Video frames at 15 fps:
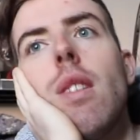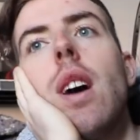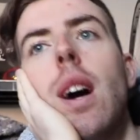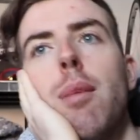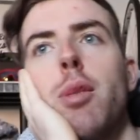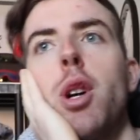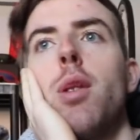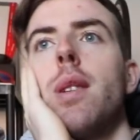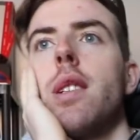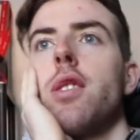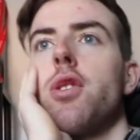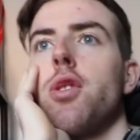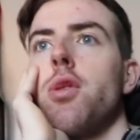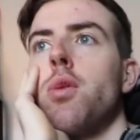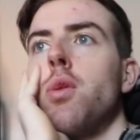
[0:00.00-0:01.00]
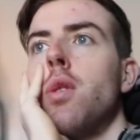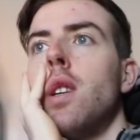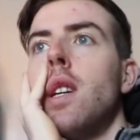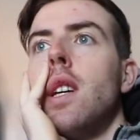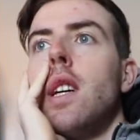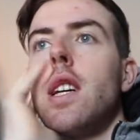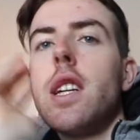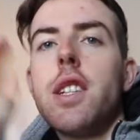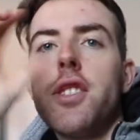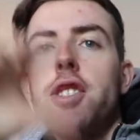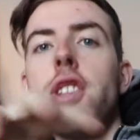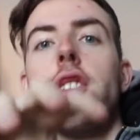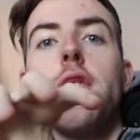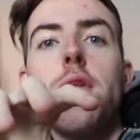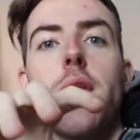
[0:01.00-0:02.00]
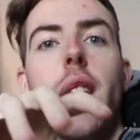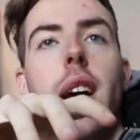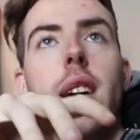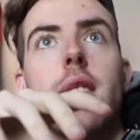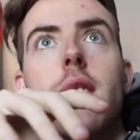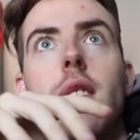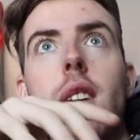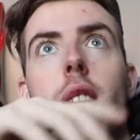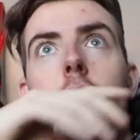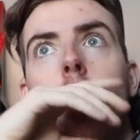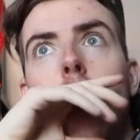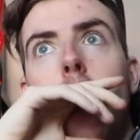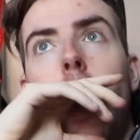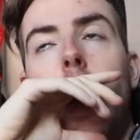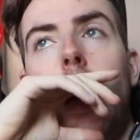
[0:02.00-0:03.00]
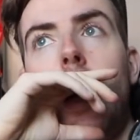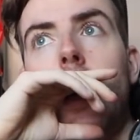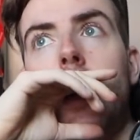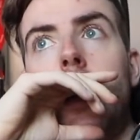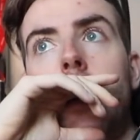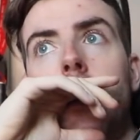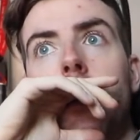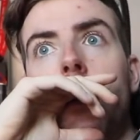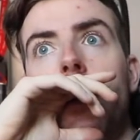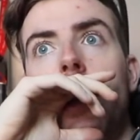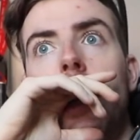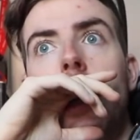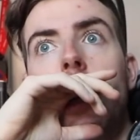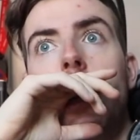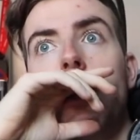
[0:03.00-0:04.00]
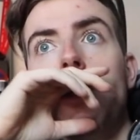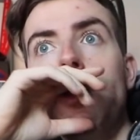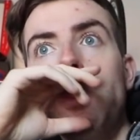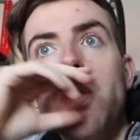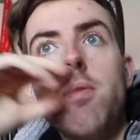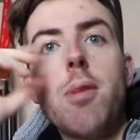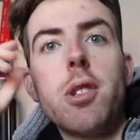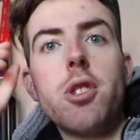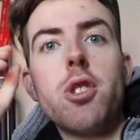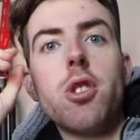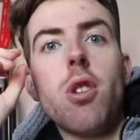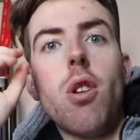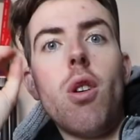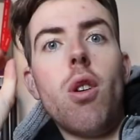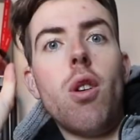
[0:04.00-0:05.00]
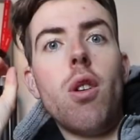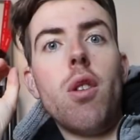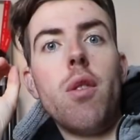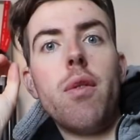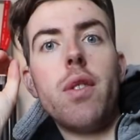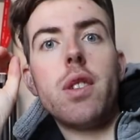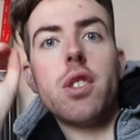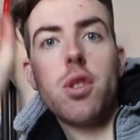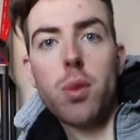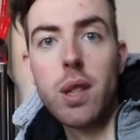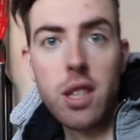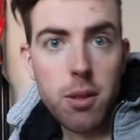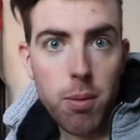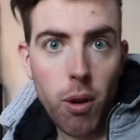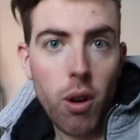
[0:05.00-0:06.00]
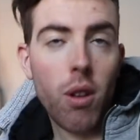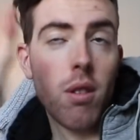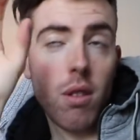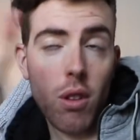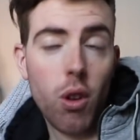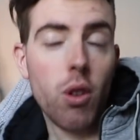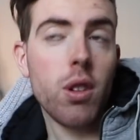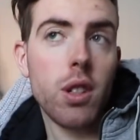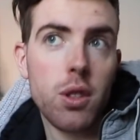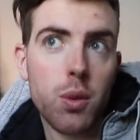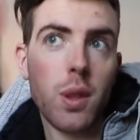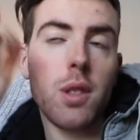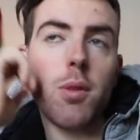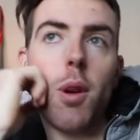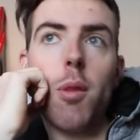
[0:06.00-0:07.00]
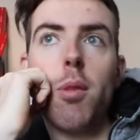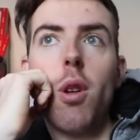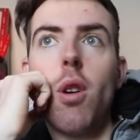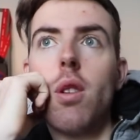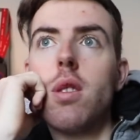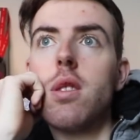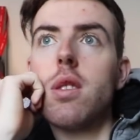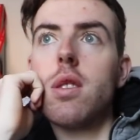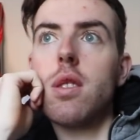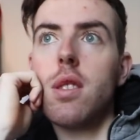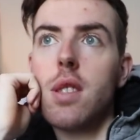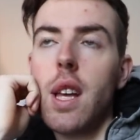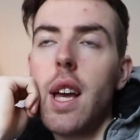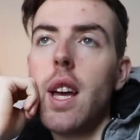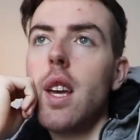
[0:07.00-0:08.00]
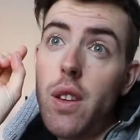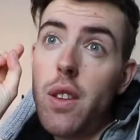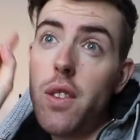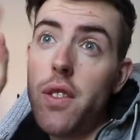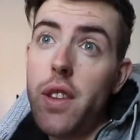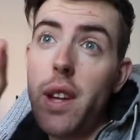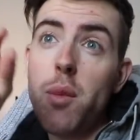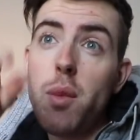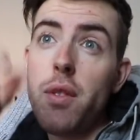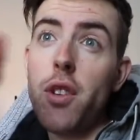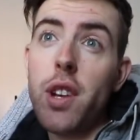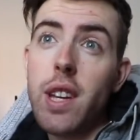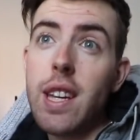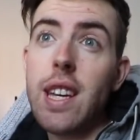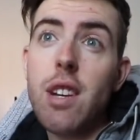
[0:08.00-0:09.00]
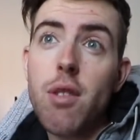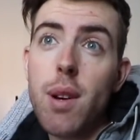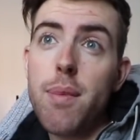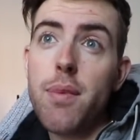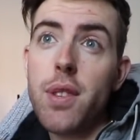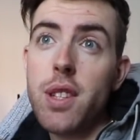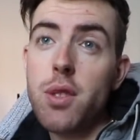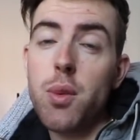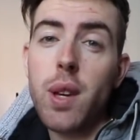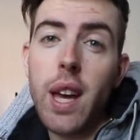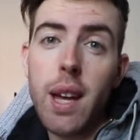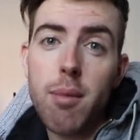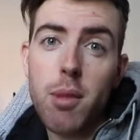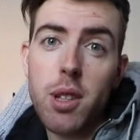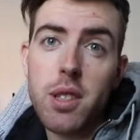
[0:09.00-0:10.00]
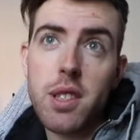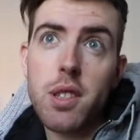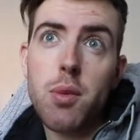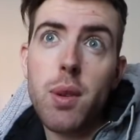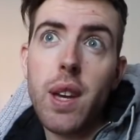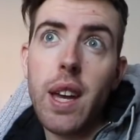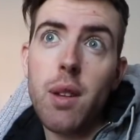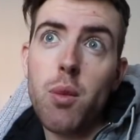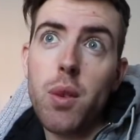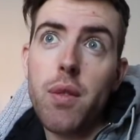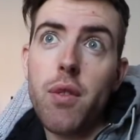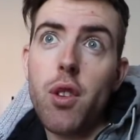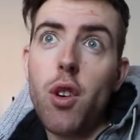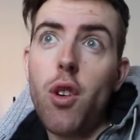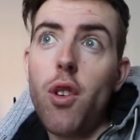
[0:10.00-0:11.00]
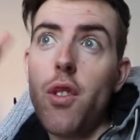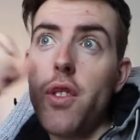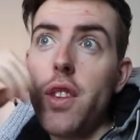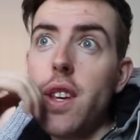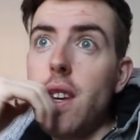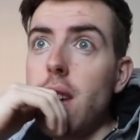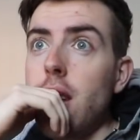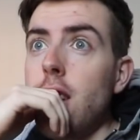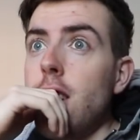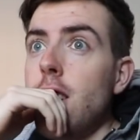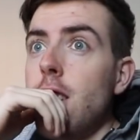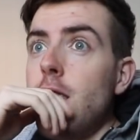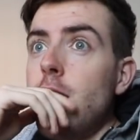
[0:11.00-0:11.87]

I'm going to continue that and do a bunch of longer sweet spot blocks today. Then we've got to gear up for this weekend, because this weekend we've got the